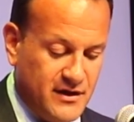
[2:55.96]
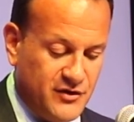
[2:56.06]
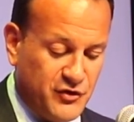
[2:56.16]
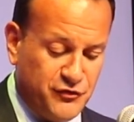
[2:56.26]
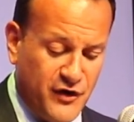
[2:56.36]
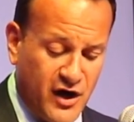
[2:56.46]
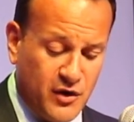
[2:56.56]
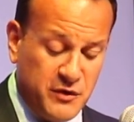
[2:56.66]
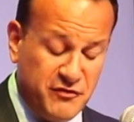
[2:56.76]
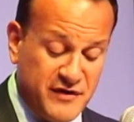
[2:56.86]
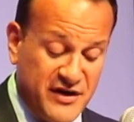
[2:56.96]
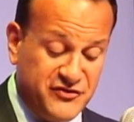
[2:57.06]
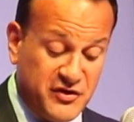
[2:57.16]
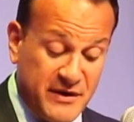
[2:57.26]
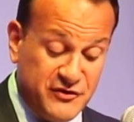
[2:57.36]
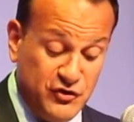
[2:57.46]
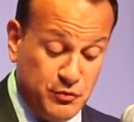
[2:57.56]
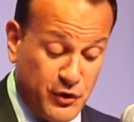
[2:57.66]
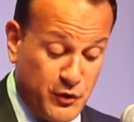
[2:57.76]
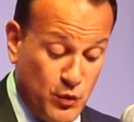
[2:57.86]
So far we've invested about
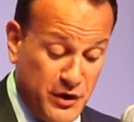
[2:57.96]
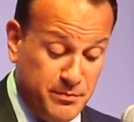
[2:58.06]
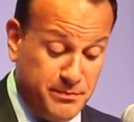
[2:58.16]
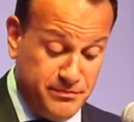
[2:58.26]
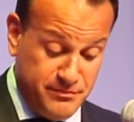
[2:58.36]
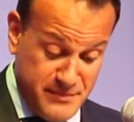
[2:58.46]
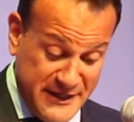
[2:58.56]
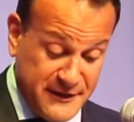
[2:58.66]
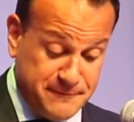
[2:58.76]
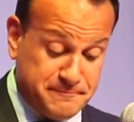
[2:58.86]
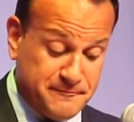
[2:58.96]
2.1 million